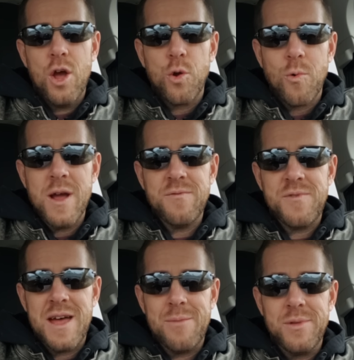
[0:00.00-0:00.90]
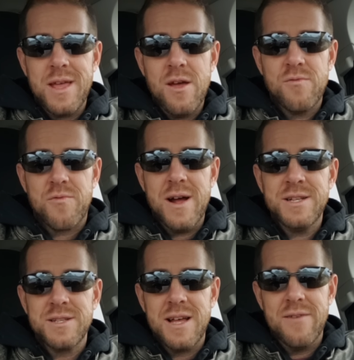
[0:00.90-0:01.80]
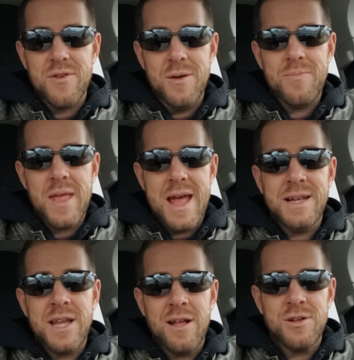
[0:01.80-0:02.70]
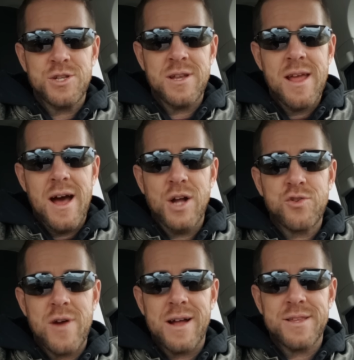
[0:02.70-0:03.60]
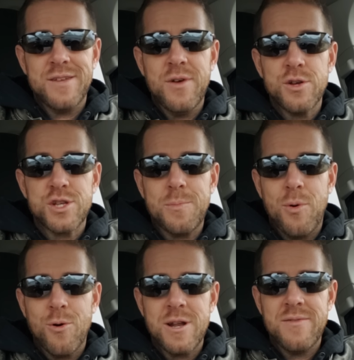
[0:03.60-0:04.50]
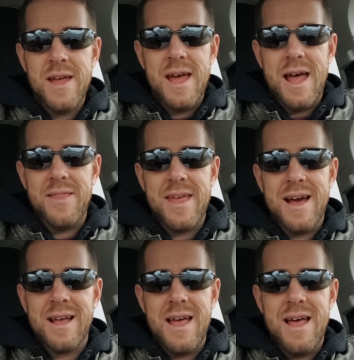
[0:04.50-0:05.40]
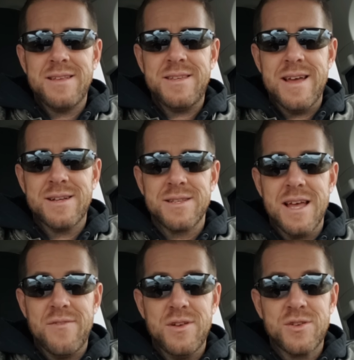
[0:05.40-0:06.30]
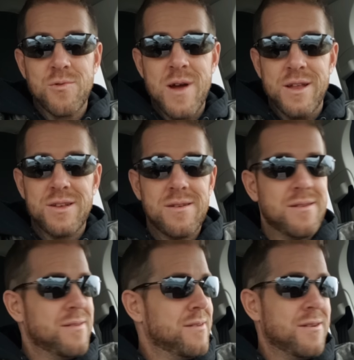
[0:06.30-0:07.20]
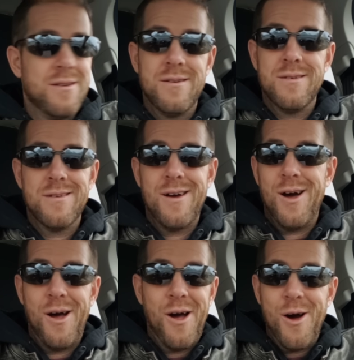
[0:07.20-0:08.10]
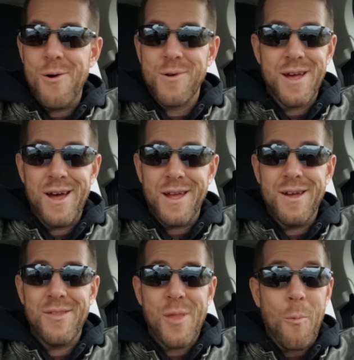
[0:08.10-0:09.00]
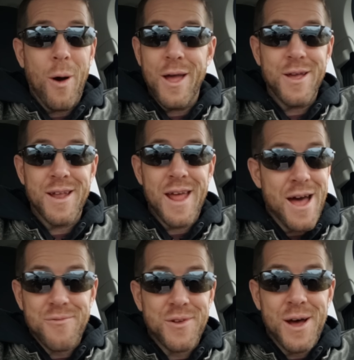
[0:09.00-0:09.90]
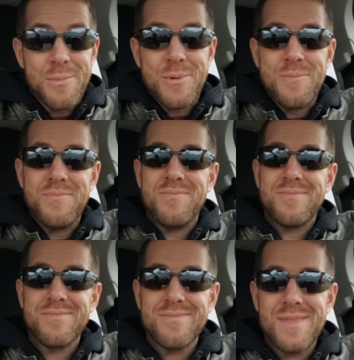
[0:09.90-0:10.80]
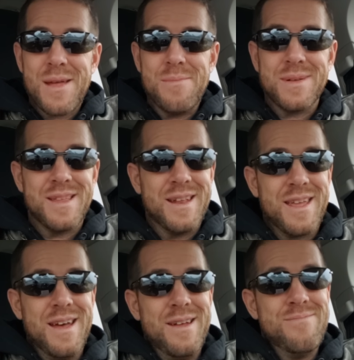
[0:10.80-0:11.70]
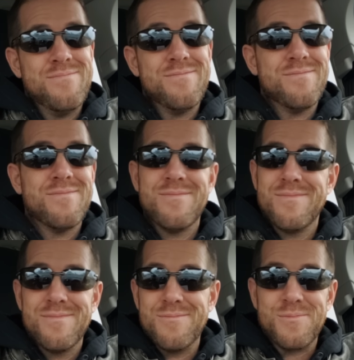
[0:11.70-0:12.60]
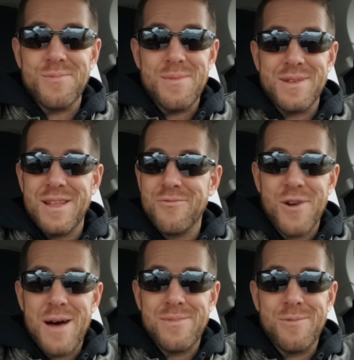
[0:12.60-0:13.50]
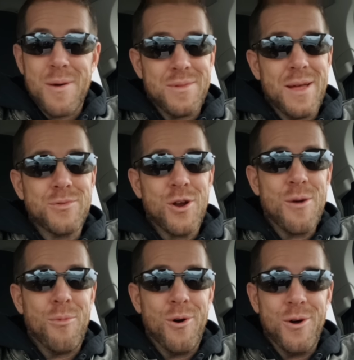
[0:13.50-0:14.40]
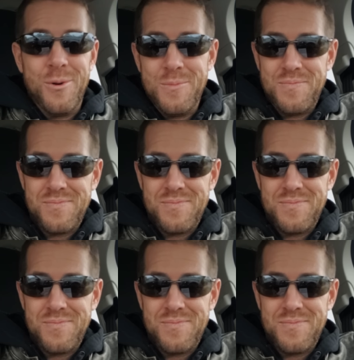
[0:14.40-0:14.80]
Great family. Friends love him. Intelligent, attractive, supportive, and the sex life is great. Okay, then why are you going to F it up? But then again, women love drama. Women love turmoil.